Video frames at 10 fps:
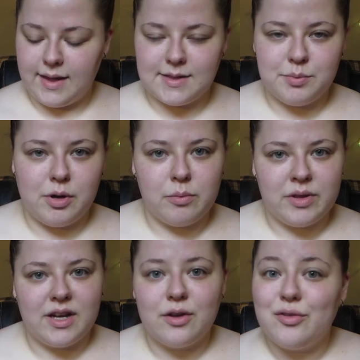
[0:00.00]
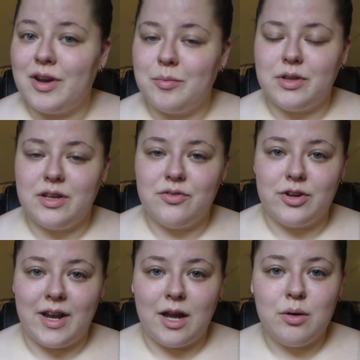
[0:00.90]
that's probably enough rambling for
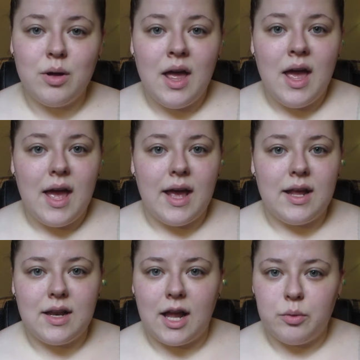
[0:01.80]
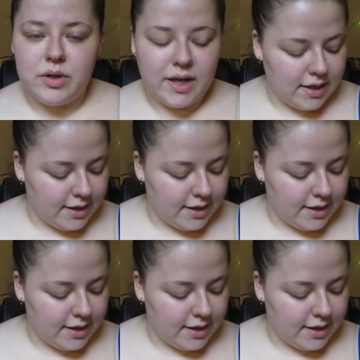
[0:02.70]
now, and I will get